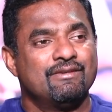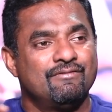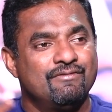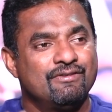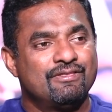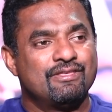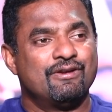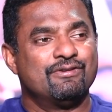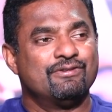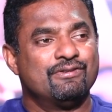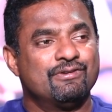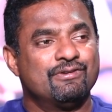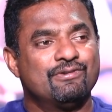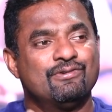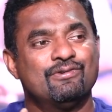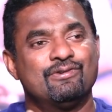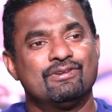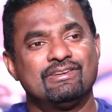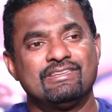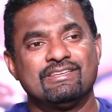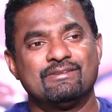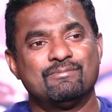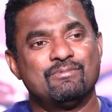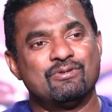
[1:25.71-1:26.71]
Without the
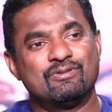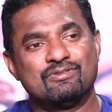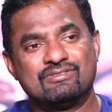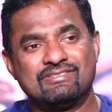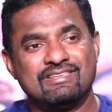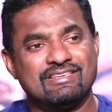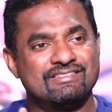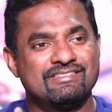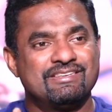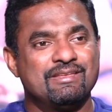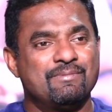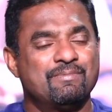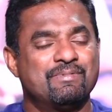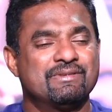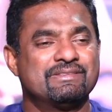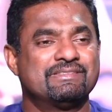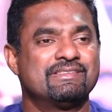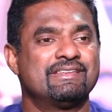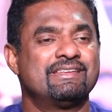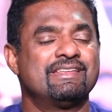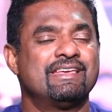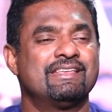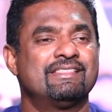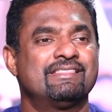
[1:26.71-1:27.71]
goatee, about
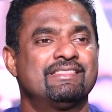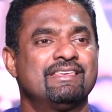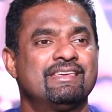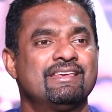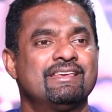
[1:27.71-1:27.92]
60%, I think.